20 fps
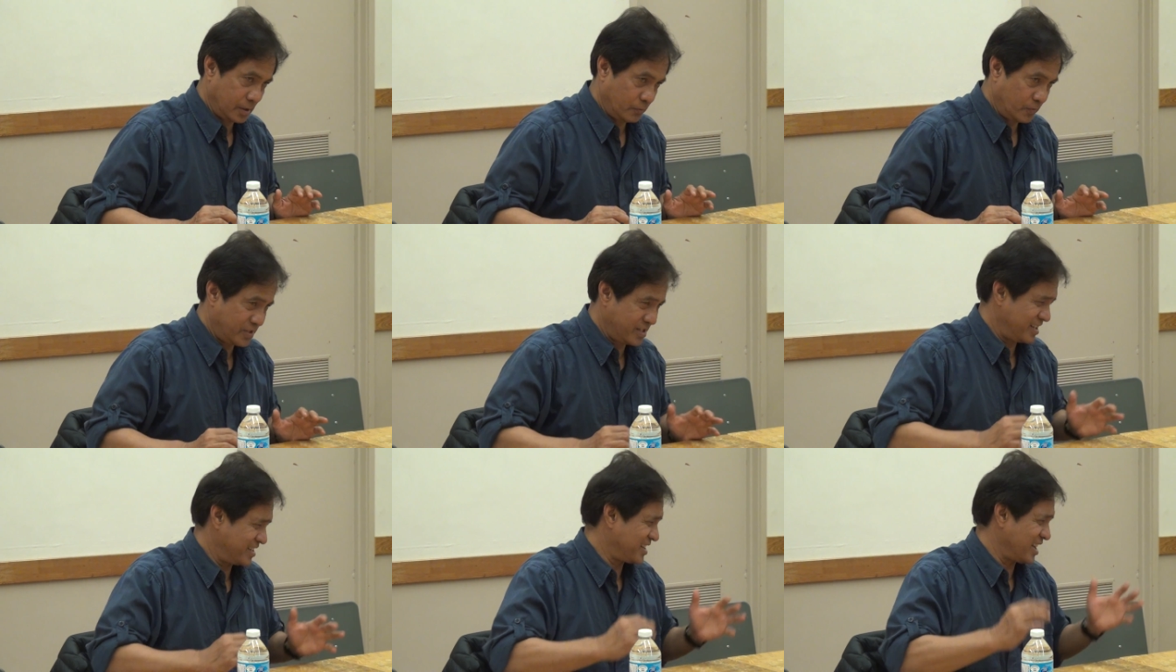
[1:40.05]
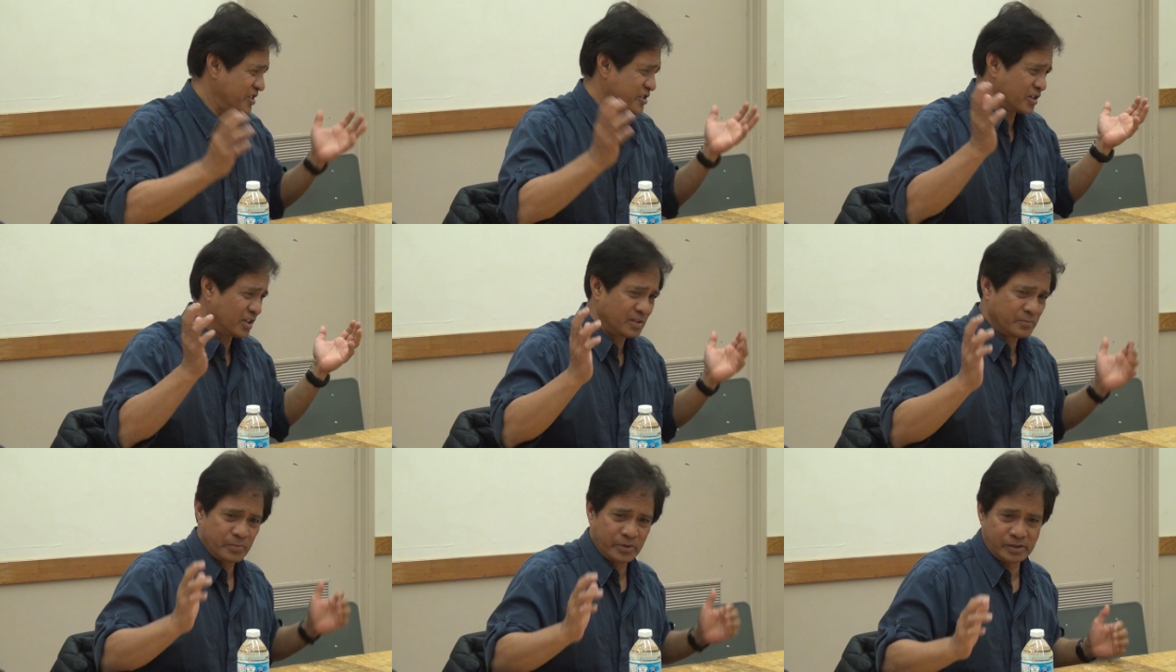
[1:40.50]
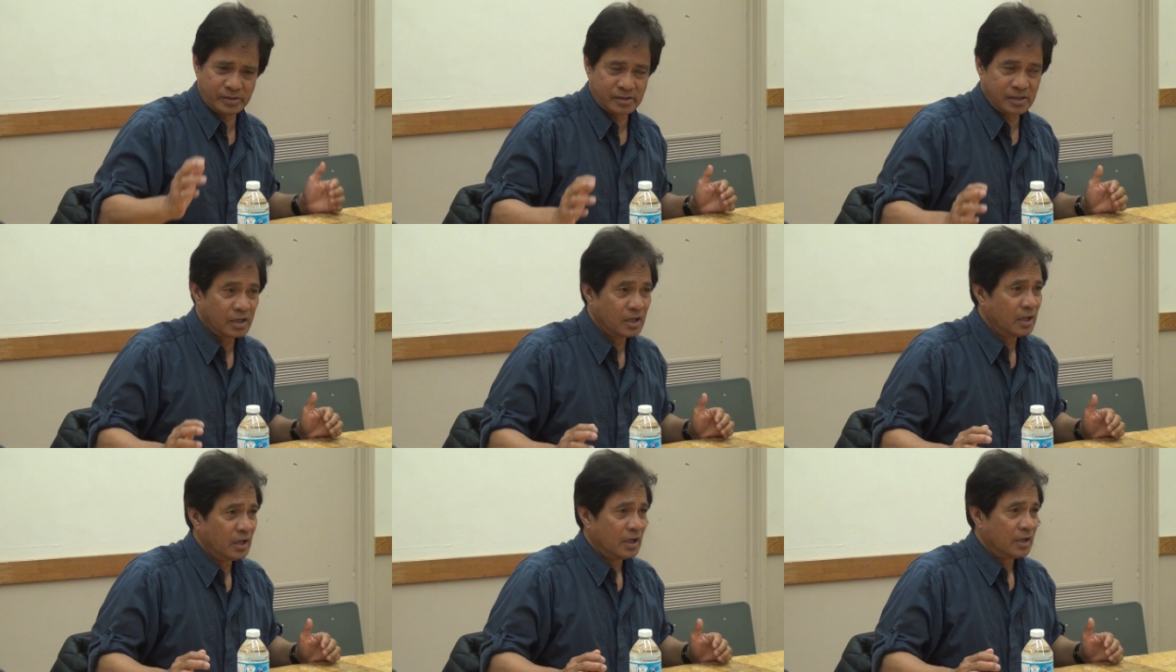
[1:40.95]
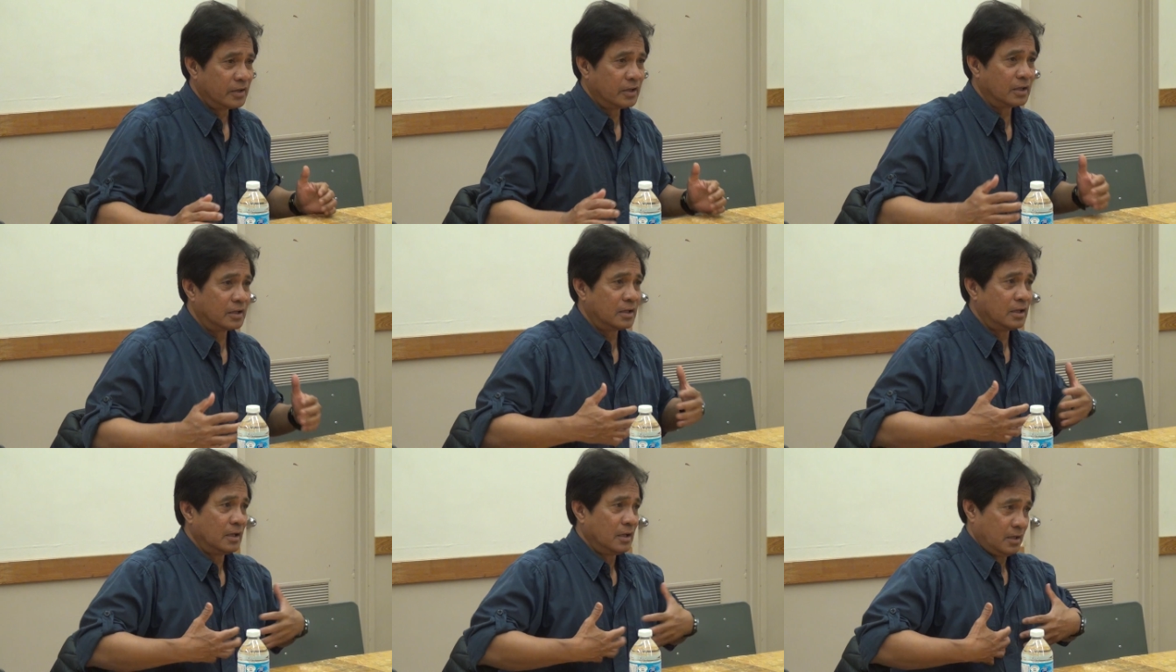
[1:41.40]
which essentially means
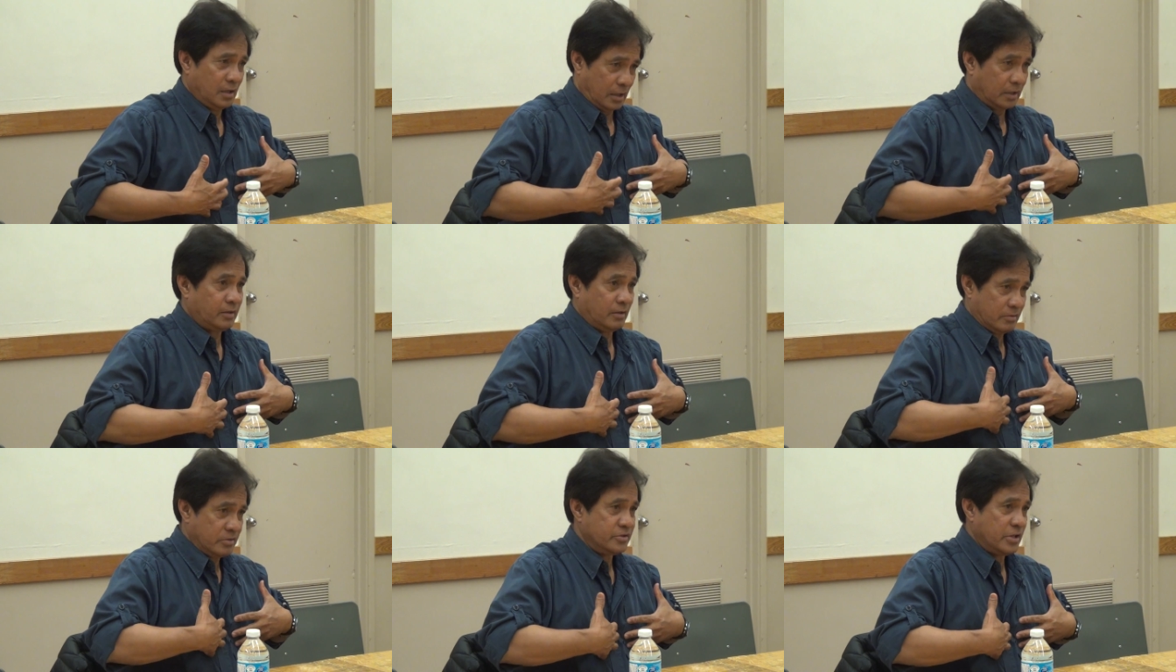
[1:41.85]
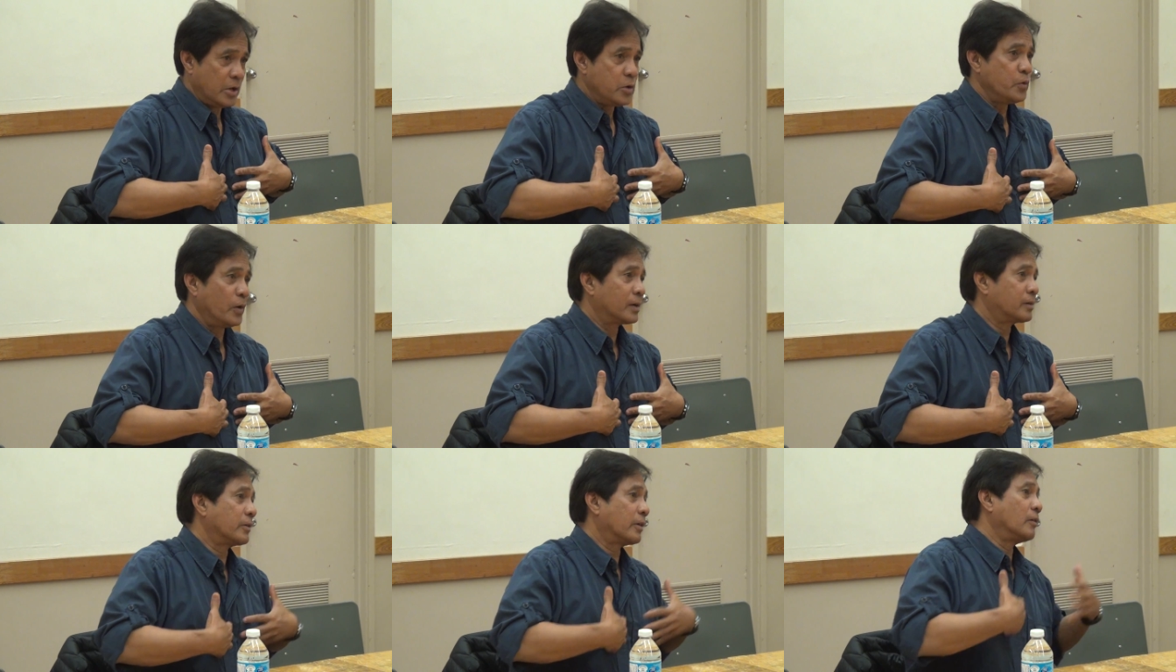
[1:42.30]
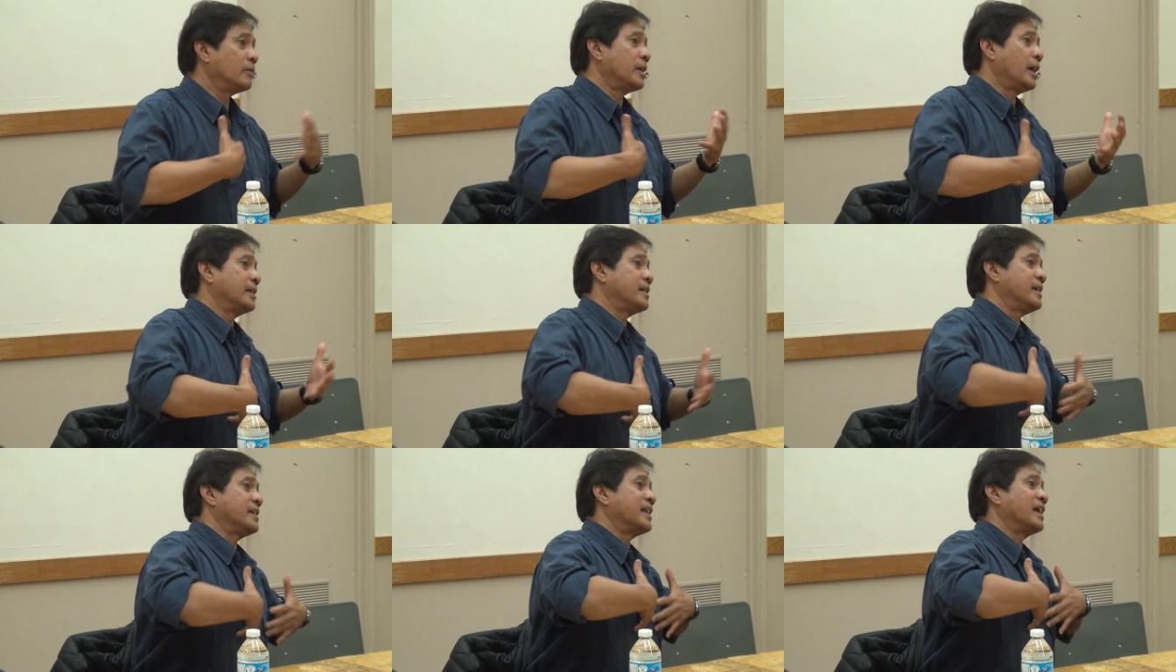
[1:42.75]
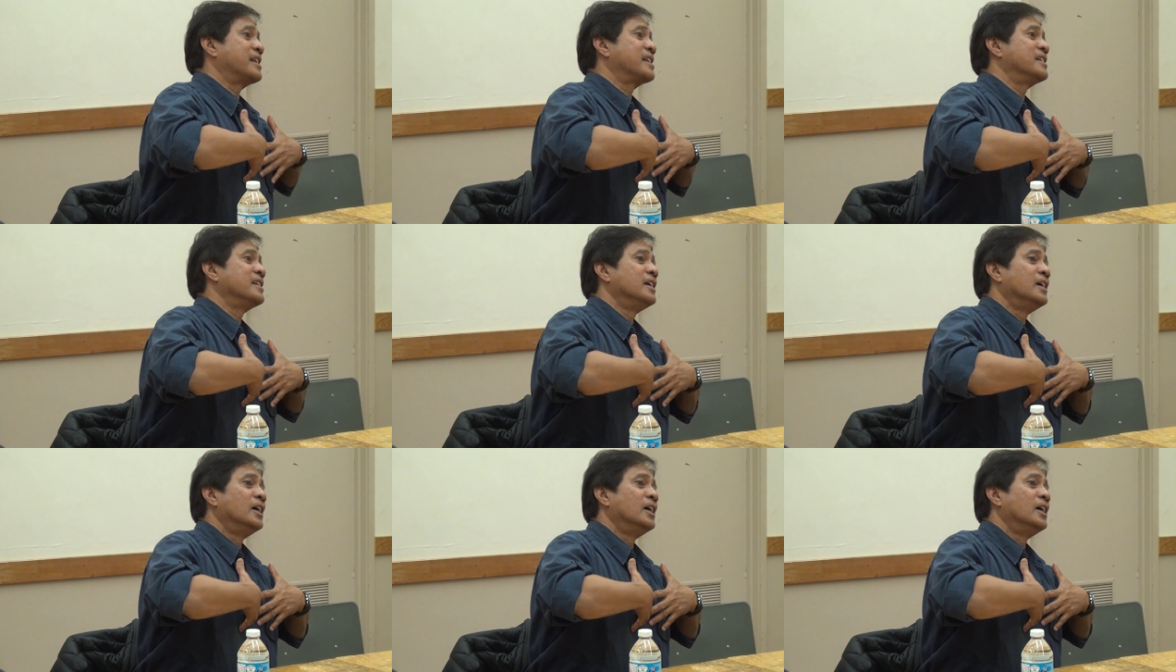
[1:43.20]
that it, the US recognizes it as